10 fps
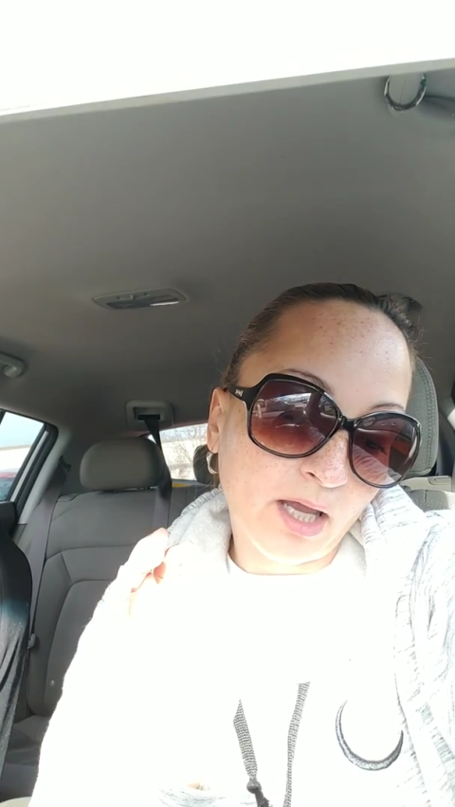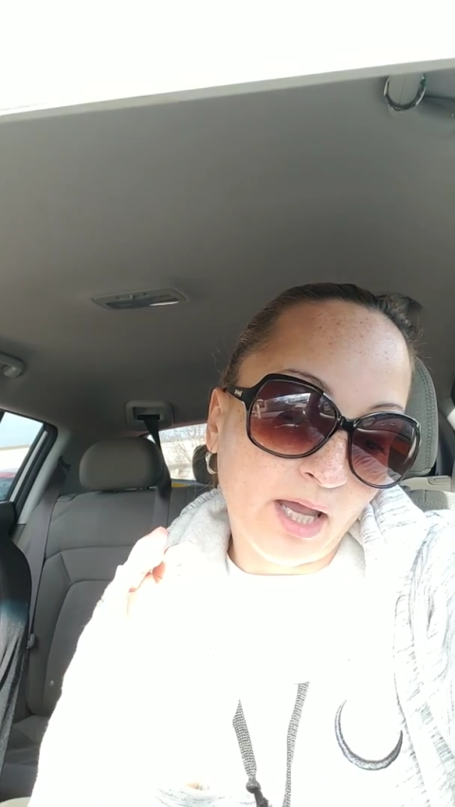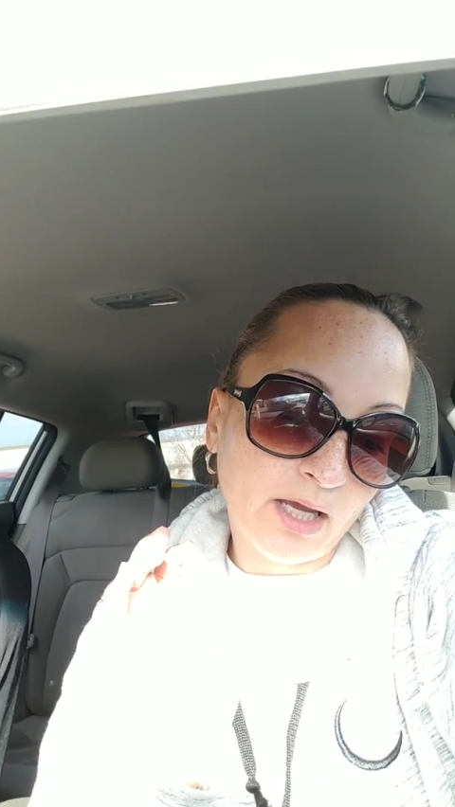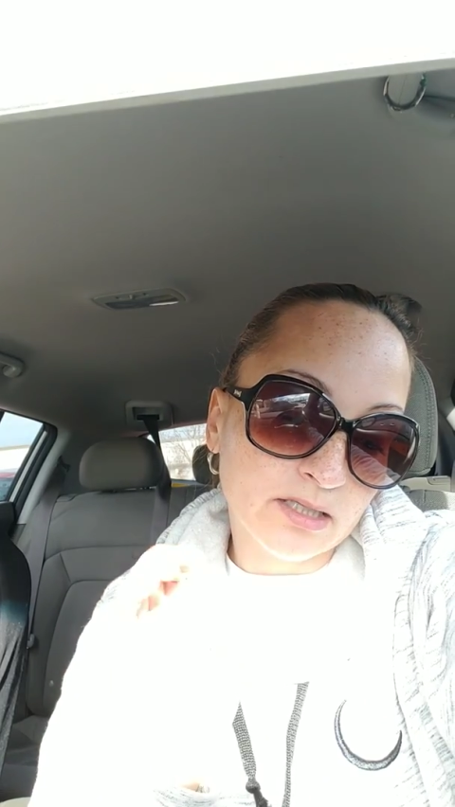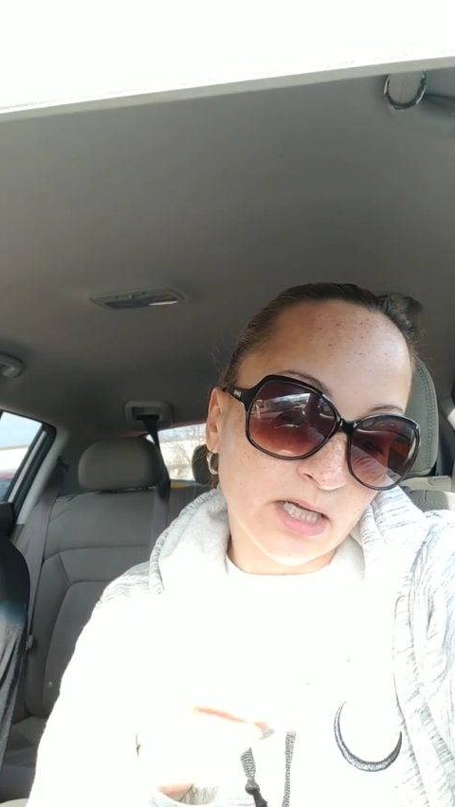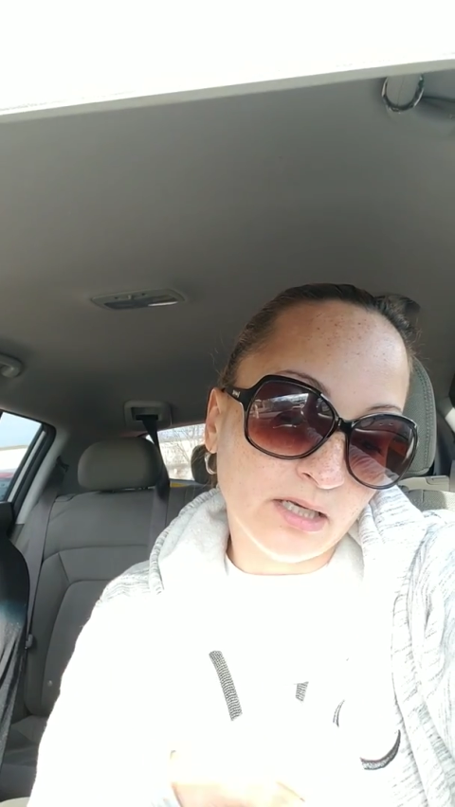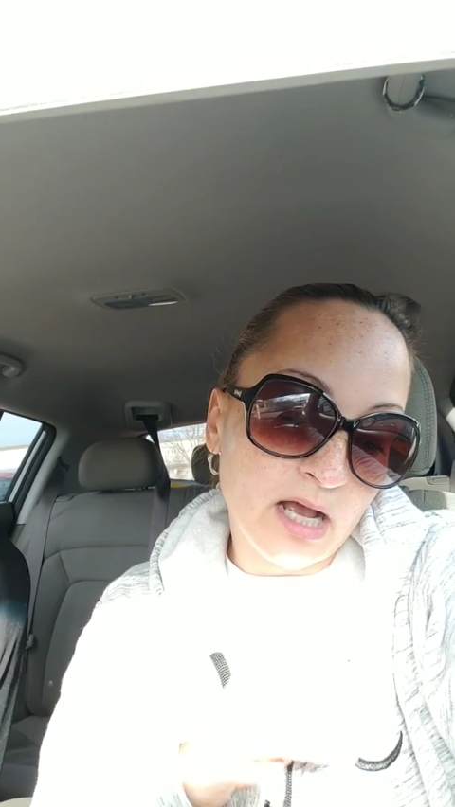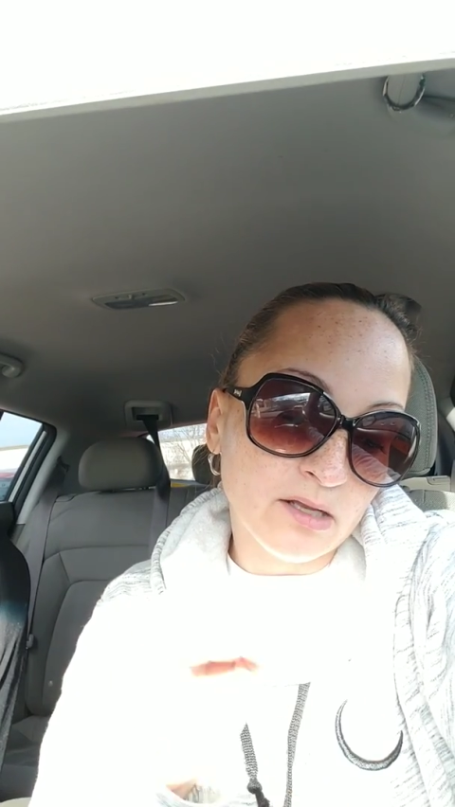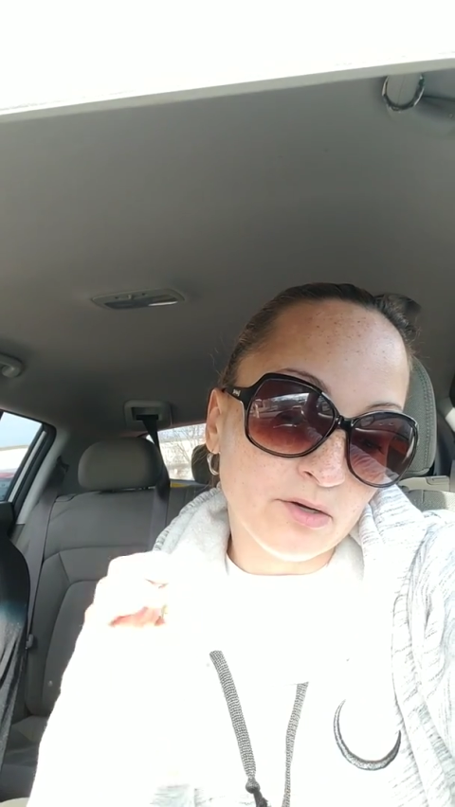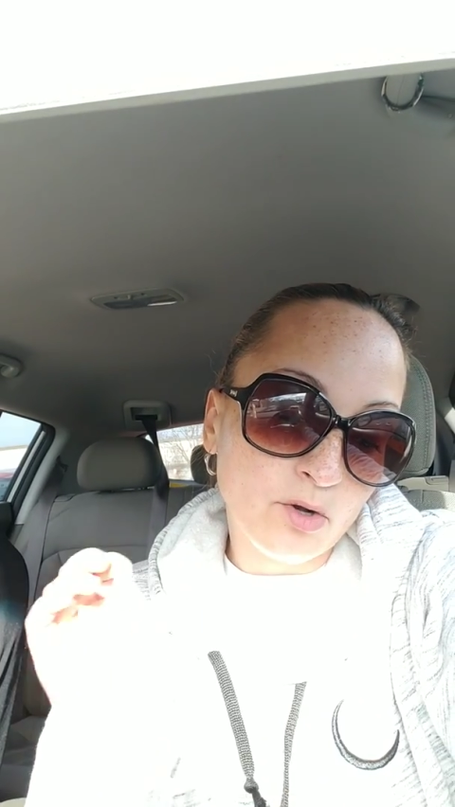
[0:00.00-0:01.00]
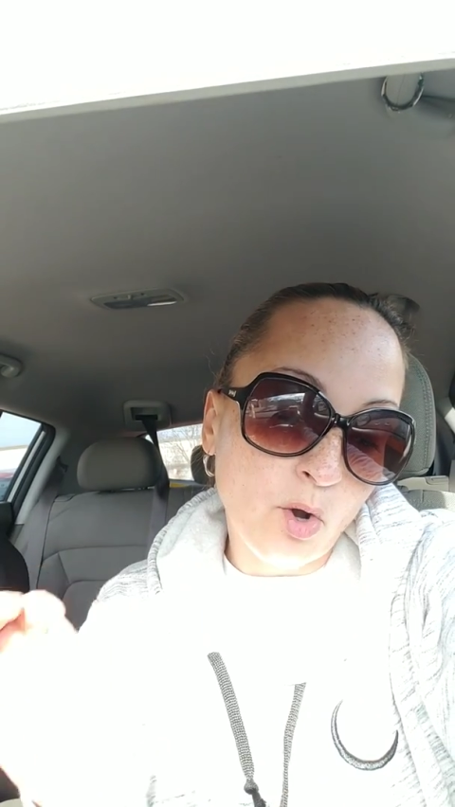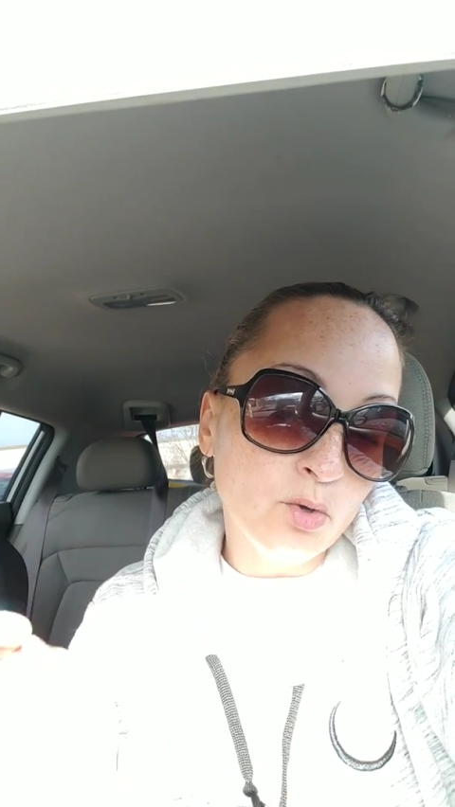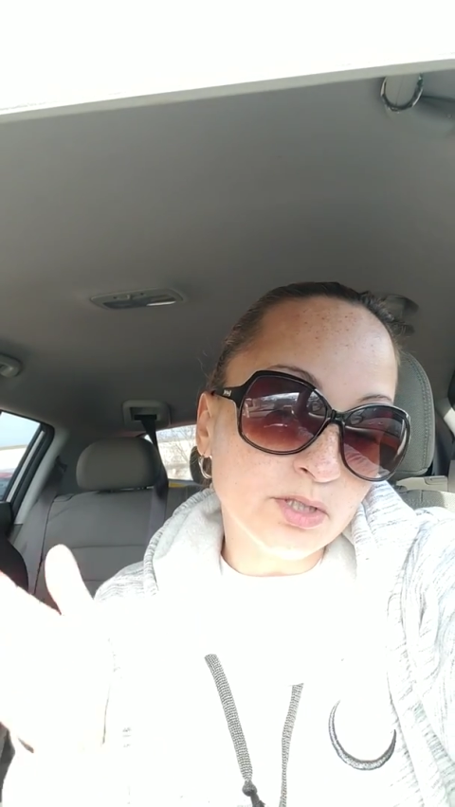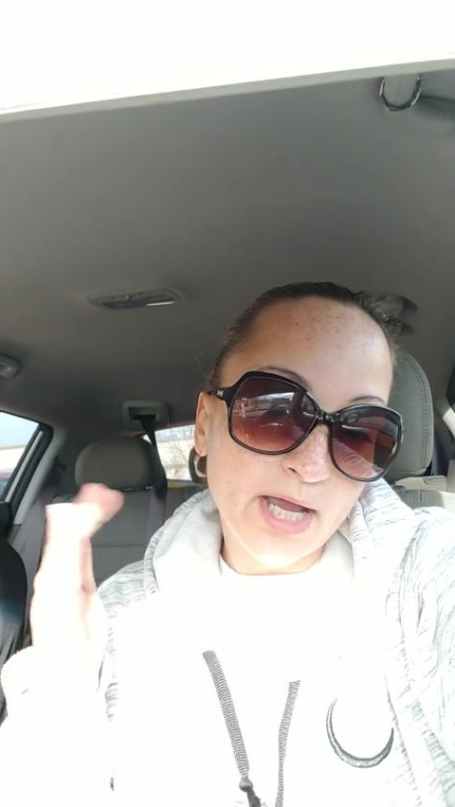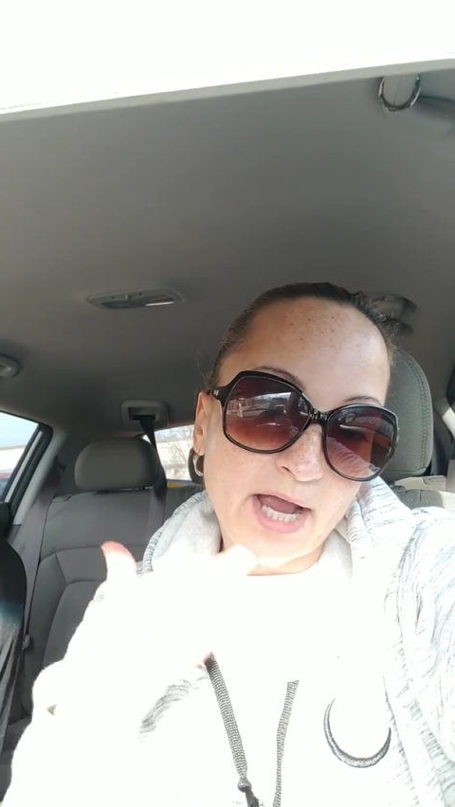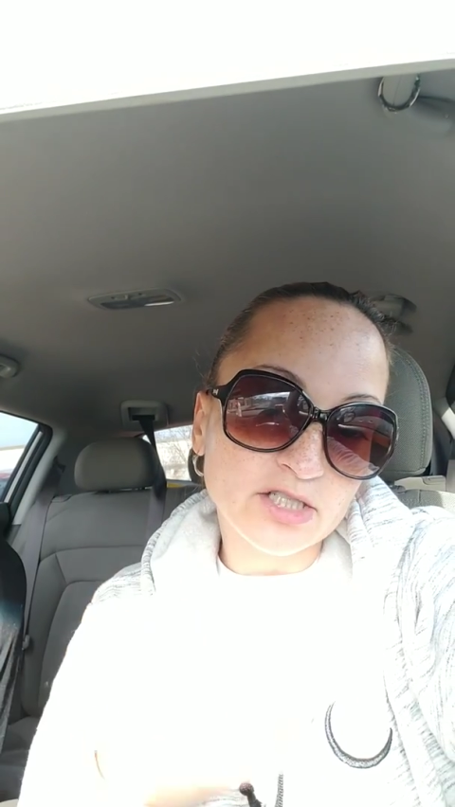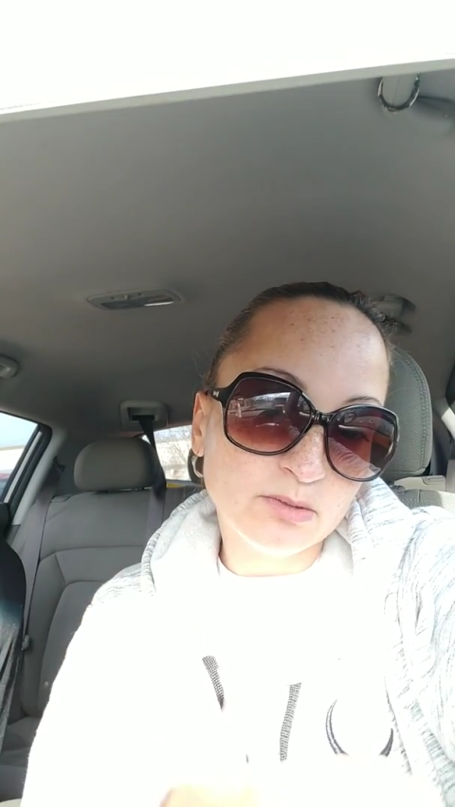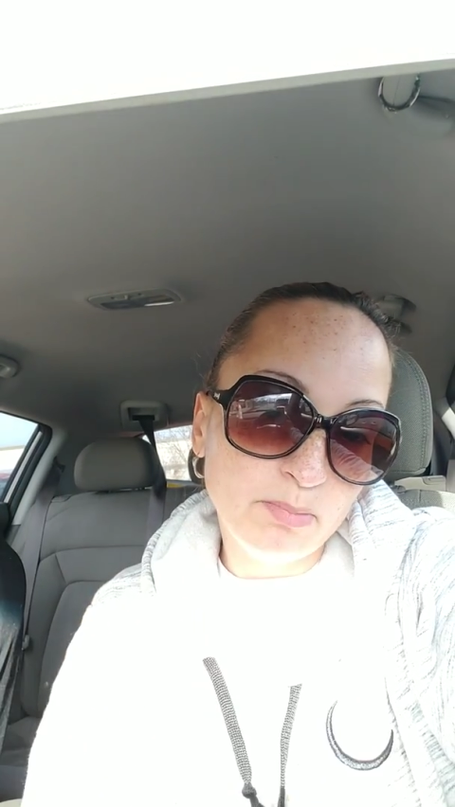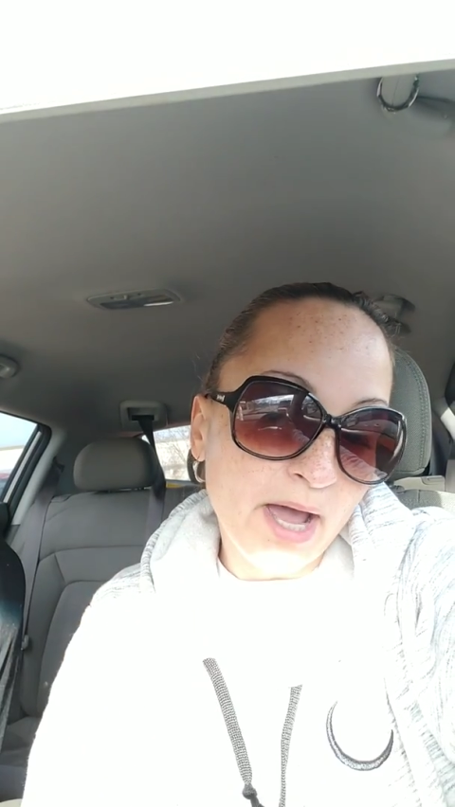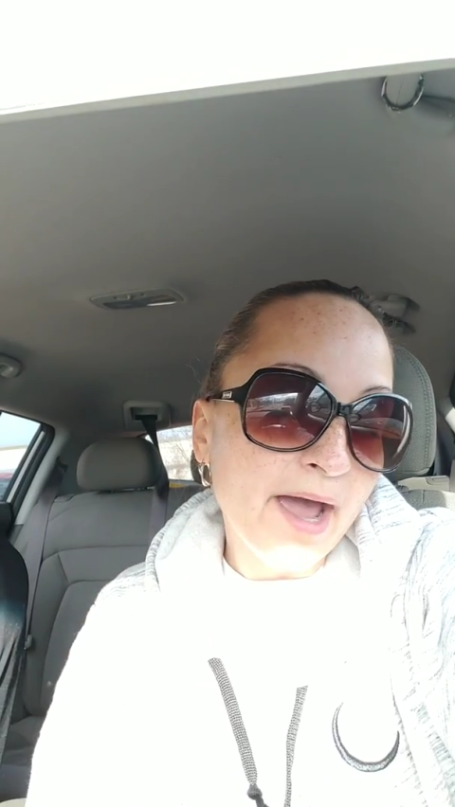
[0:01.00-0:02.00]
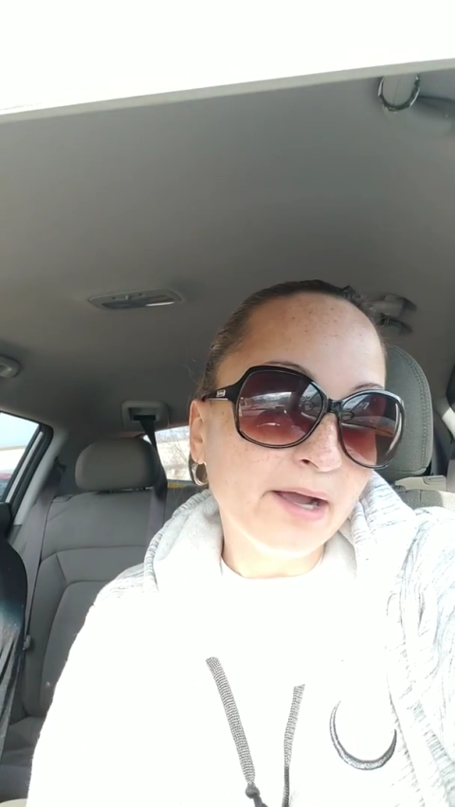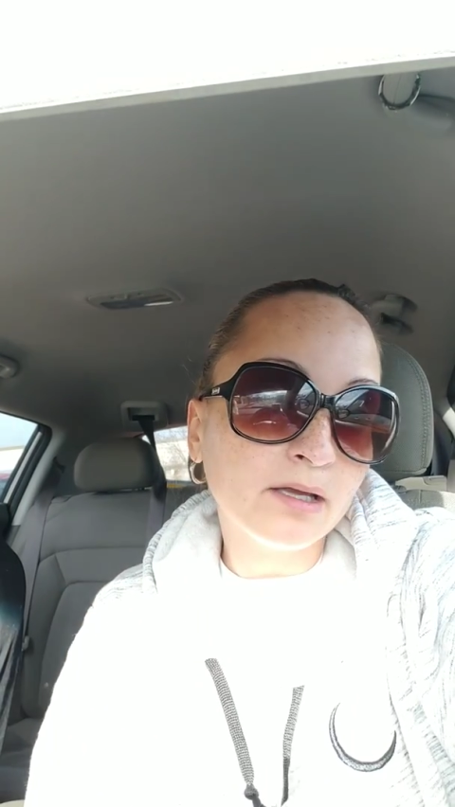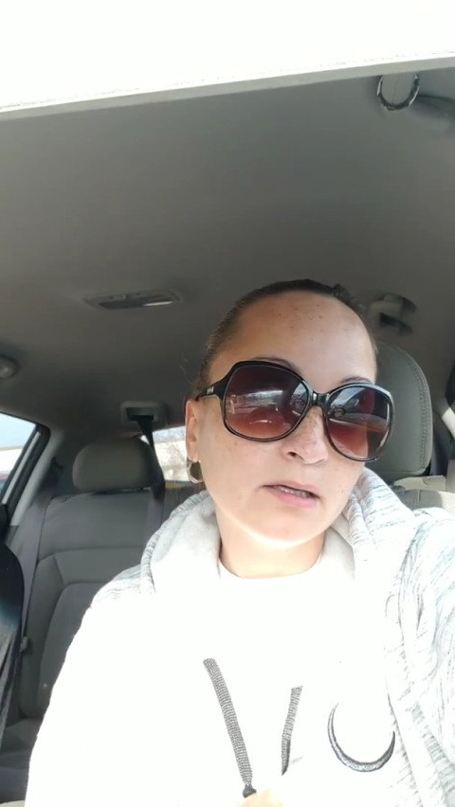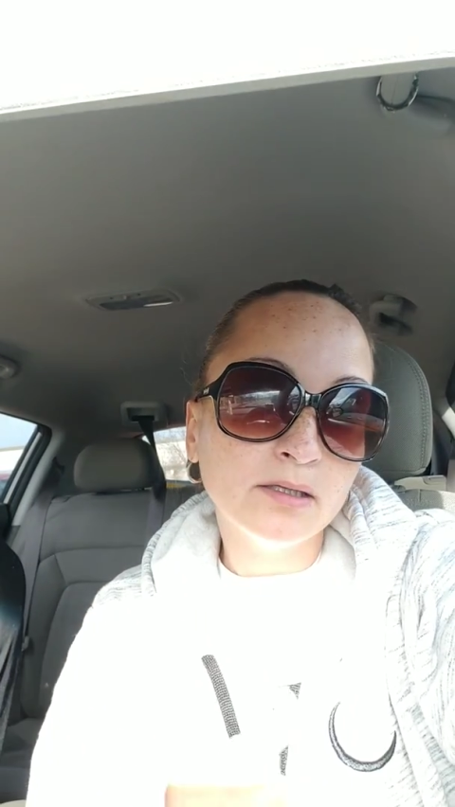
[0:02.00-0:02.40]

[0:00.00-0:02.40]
a $10 Kohl's cash back.